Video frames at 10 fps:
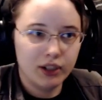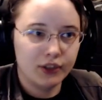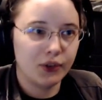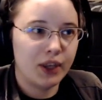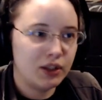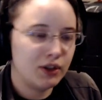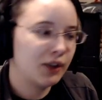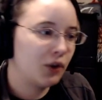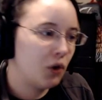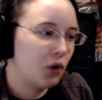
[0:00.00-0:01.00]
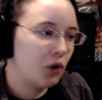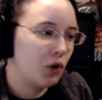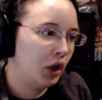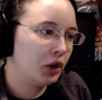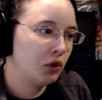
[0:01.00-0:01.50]
So then you get the whole,
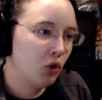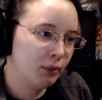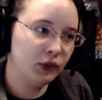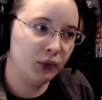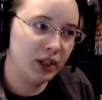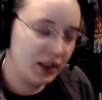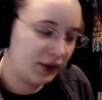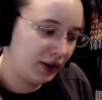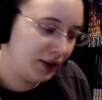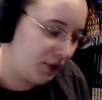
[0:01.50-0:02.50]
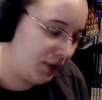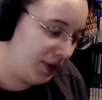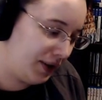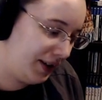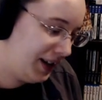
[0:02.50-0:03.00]
like, normies re thing going
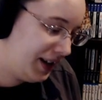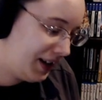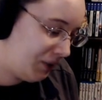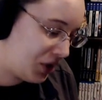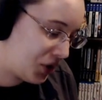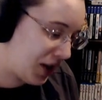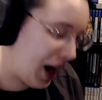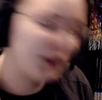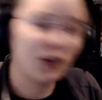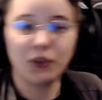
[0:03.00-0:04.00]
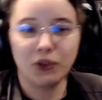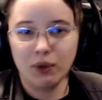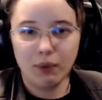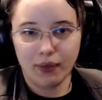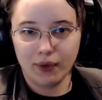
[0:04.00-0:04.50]
on, which I don't agree
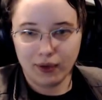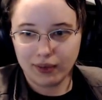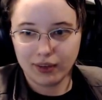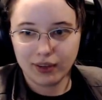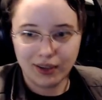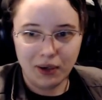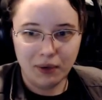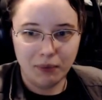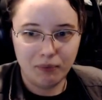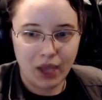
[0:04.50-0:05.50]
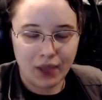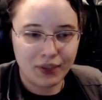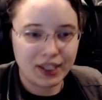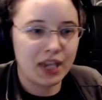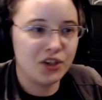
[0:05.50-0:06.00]
with at all. I
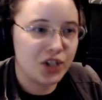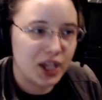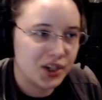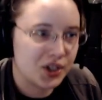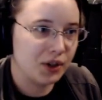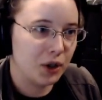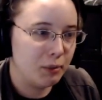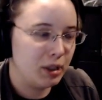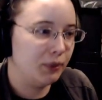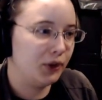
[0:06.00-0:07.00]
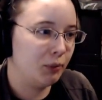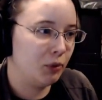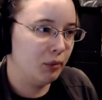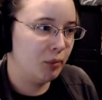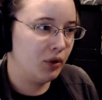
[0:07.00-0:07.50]
think education on memes is
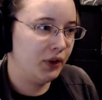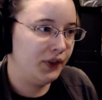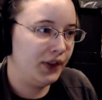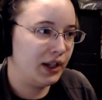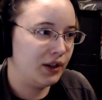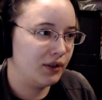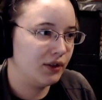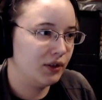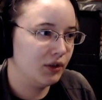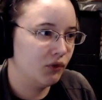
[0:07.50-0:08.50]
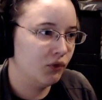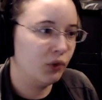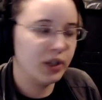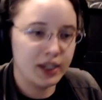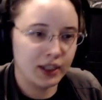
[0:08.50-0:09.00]
more important than
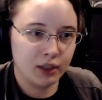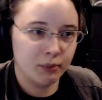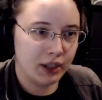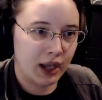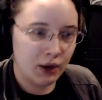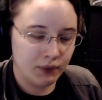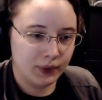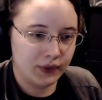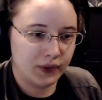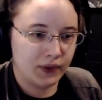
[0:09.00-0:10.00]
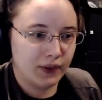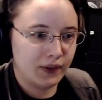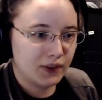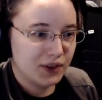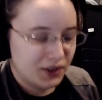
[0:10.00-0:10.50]
reeing them out of
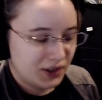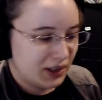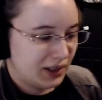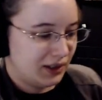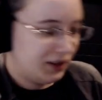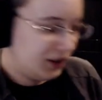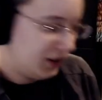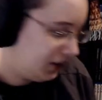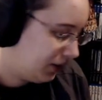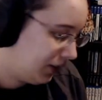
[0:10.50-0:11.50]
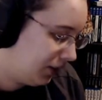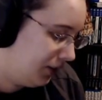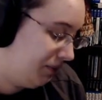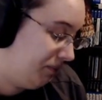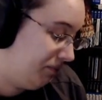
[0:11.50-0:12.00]
existence.
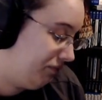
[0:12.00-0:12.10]
So...